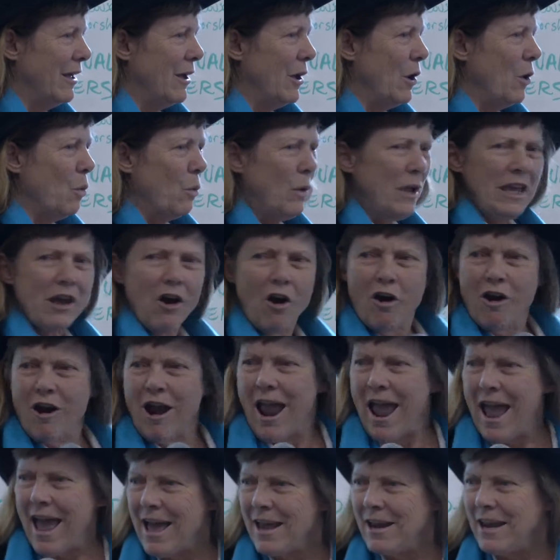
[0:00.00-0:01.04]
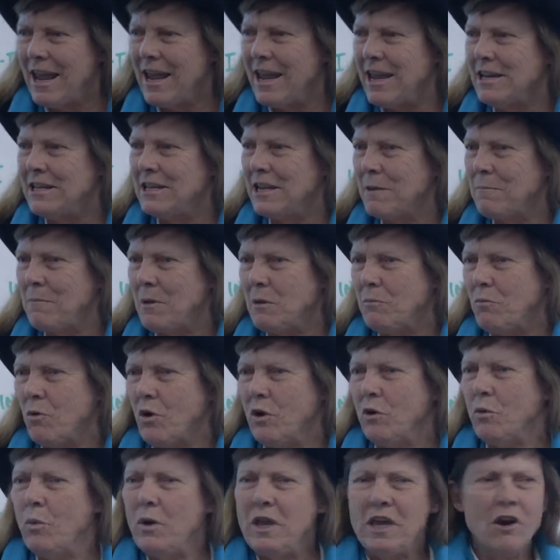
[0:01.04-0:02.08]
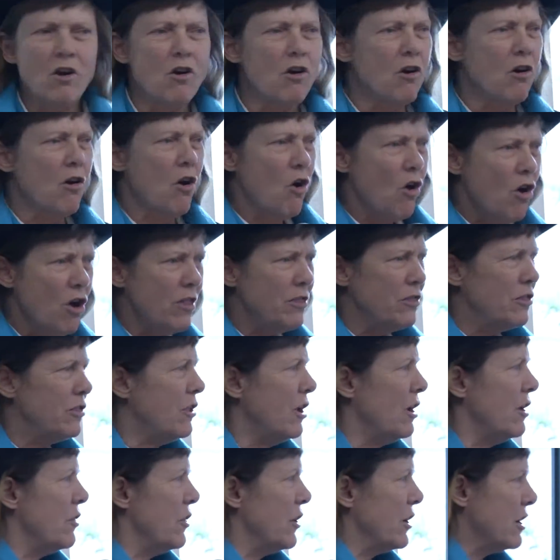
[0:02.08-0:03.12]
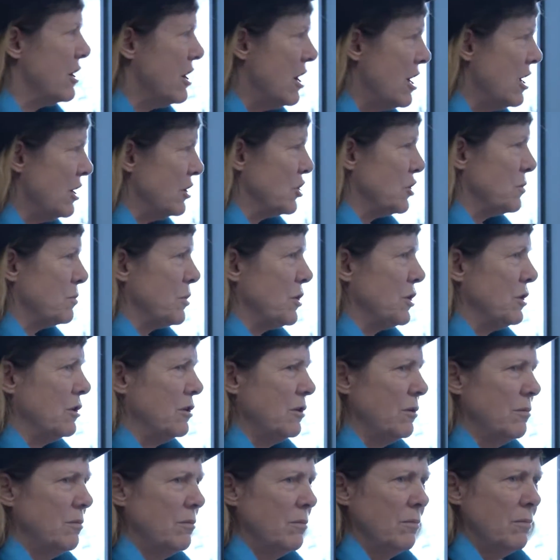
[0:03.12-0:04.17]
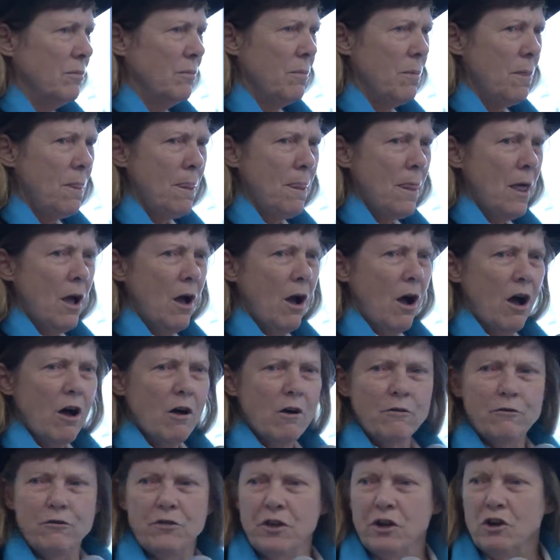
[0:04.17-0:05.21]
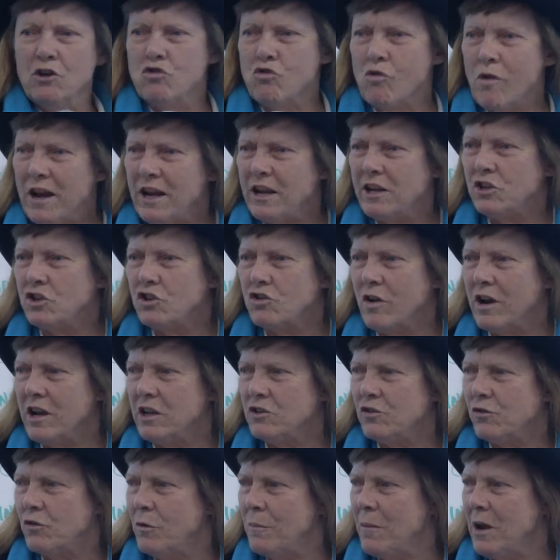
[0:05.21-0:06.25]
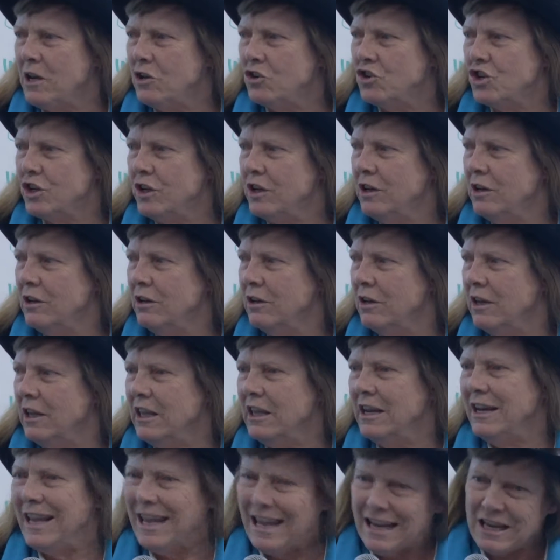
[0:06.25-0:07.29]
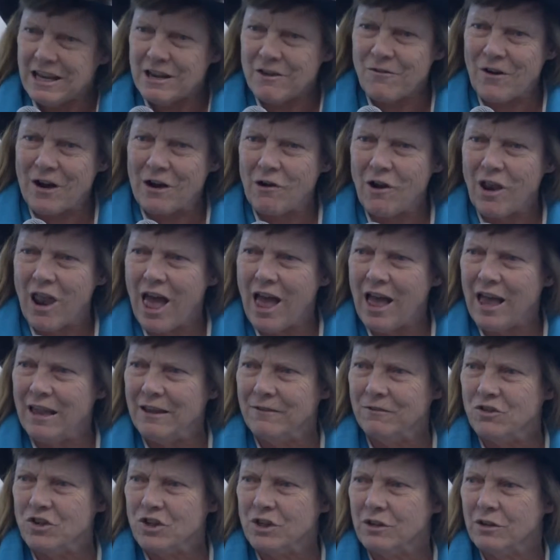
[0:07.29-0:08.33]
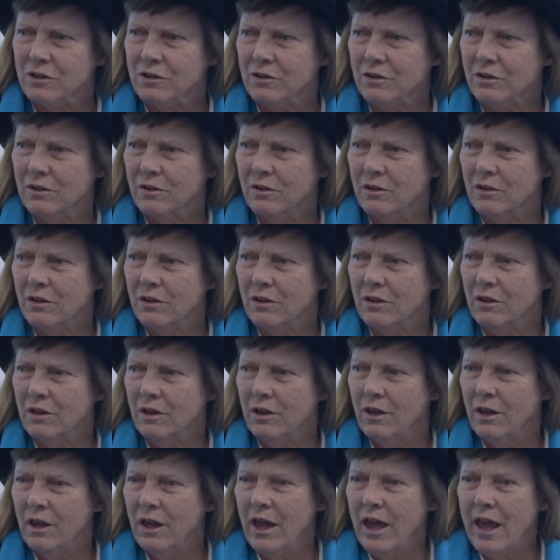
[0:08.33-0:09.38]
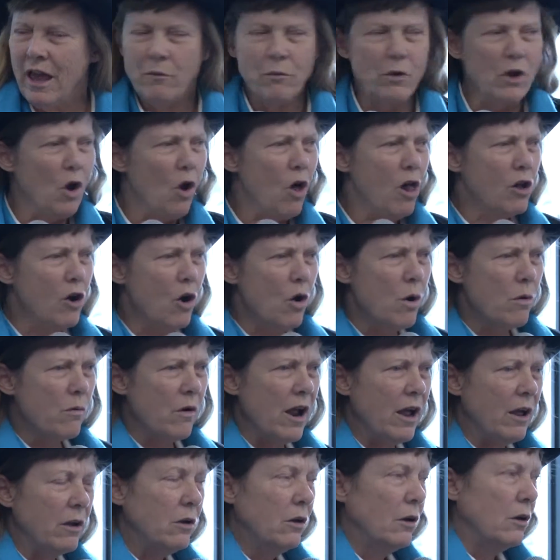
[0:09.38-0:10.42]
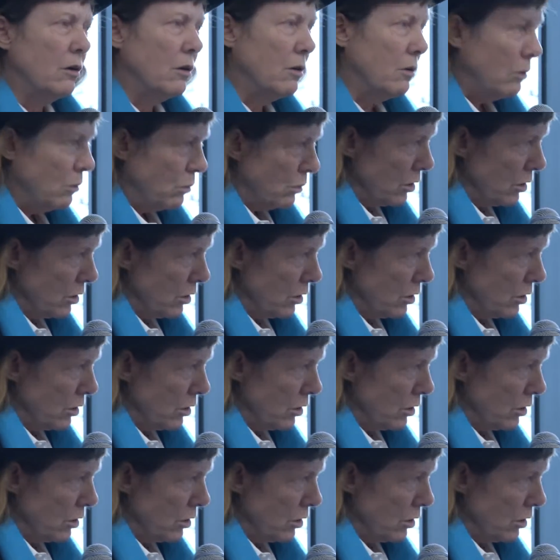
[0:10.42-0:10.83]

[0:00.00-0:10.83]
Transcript: We are at a tipping point. We are on the cusp of the greatest transformation in any of our lives. And we all go around, oh, we're